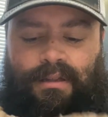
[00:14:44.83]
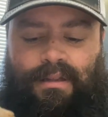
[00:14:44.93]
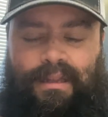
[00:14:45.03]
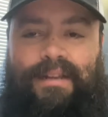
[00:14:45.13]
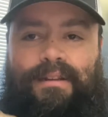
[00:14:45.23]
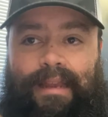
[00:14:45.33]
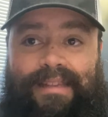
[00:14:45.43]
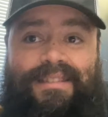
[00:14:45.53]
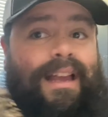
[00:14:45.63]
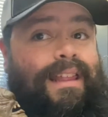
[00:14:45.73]
And they're
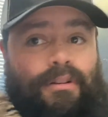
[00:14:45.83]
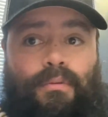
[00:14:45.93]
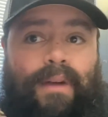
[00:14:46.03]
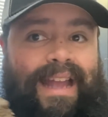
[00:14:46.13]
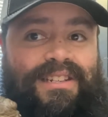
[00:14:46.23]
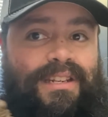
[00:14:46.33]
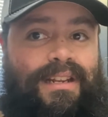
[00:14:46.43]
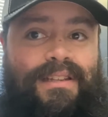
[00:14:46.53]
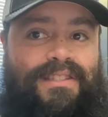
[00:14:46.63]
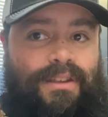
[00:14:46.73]

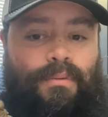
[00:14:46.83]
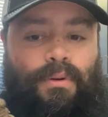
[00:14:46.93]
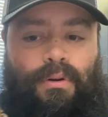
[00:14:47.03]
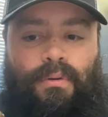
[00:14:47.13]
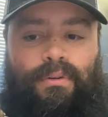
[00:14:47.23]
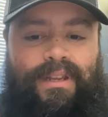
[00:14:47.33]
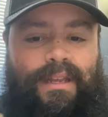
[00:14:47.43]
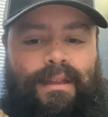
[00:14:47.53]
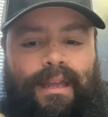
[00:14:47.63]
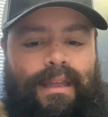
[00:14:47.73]
ratcheted so it will hold
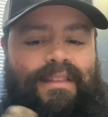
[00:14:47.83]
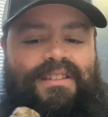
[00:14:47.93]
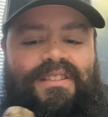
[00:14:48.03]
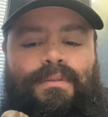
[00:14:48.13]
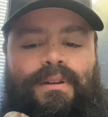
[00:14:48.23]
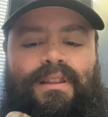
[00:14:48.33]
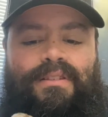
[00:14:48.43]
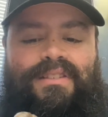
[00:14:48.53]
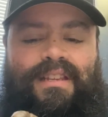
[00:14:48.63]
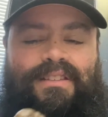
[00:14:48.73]
it. It's just one of
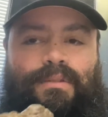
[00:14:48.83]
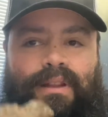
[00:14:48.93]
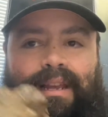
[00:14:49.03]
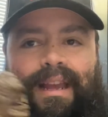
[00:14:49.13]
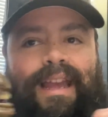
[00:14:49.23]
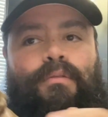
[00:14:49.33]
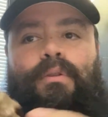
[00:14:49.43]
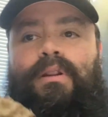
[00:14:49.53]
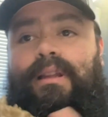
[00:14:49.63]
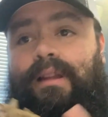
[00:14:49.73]
those things where, like, I
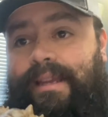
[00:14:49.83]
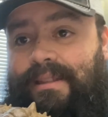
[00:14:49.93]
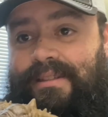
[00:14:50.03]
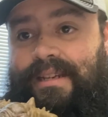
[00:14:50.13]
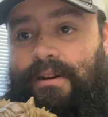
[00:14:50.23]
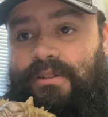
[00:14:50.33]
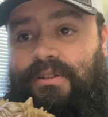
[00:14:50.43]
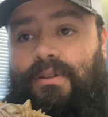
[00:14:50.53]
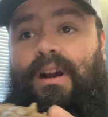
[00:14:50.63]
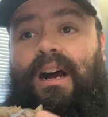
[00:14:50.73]
really like this
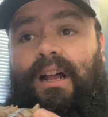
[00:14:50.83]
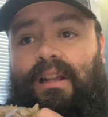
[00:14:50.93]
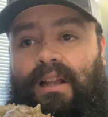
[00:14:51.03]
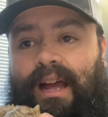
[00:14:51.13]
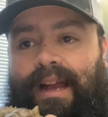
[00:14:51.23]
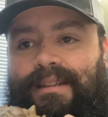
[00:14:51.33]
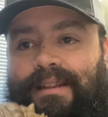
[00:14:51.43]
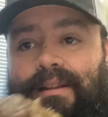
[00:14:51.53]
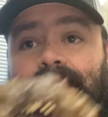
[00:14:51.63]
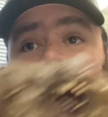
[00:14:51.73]
character a lot.
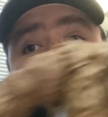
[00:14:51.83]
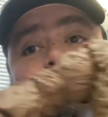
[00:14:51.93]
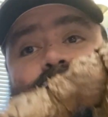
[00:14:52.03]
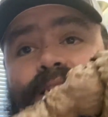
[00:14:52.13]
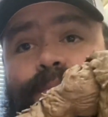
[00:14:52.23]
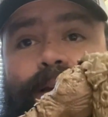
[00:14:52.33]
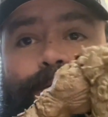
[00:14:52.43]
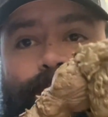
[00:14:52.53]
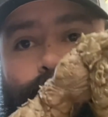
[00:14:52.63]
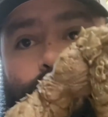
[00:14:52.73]
Clayface is
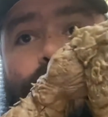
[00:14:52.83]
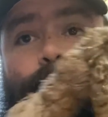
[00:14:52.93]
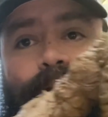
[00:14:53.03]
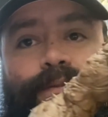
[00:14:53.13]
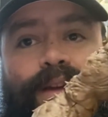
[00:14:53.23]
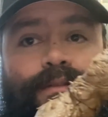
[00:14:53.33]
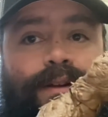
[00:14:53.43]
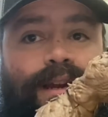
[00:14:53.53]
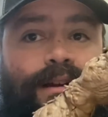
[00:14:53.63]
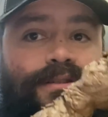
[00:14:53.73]
one of my
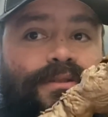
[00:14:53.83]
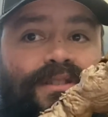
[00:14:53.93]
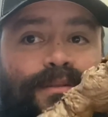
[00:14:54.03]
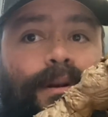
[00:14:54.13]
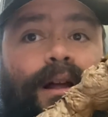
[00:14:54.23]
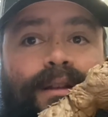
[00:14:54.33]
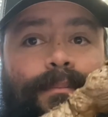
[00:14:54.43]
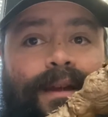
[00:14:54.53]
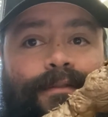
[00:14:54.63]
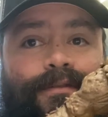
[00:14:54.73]
favorite characters. He's probably
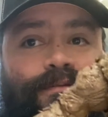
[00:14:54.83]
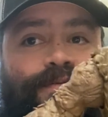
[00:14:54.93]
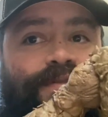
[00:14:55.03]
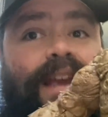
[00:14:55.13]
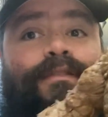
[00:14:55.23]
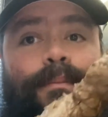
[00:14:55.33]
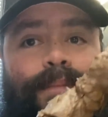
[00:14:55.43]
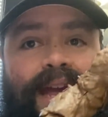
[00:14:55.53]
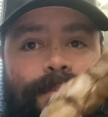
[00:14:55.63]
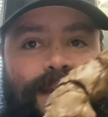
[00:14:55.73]
my favorite
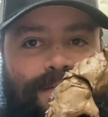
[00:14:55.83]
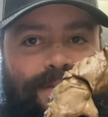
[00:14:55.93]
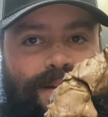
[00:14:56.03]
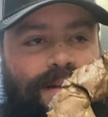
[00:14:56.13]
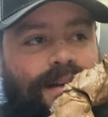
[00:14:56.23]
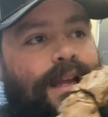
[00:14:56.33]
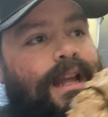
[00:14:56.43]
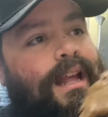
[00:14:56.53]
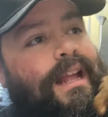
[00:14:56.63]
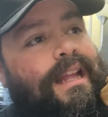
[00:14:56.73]
Batman villain.
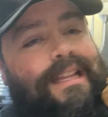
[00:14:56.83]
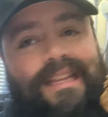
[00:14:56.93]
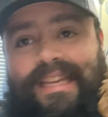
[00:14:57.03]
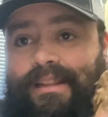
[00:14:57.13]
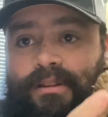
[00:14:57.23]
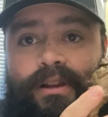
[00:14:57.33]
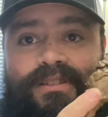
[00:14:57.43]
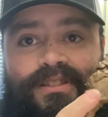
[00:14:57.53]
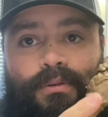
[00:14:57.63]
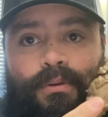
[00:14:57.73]
He
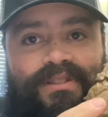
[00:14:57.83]
looks cool.